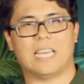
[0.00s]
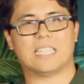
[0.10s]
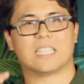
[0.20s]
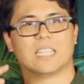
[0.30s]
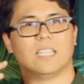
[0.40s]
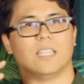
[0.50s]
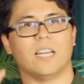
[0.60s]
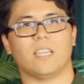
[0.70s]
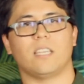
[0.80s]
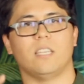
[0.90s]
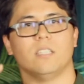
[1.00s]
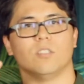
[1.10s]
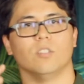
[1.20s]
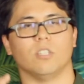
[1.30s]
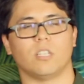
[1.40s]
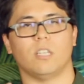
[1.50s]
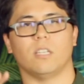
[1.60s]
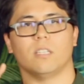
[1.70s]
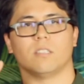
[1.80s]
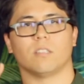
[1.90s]
it's like he's
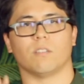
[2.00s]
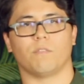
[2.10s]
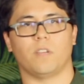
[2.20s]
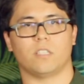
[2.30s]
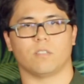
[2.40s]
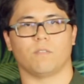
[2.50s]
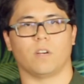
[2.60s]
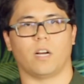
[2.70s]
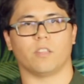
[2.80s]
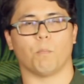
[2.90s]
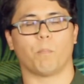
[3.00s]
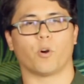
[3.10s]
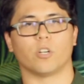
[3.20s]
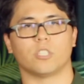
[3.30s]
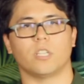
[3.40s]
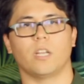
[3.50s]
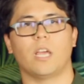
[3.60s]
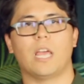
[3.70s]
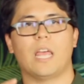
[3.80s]
looking into the face of God, the person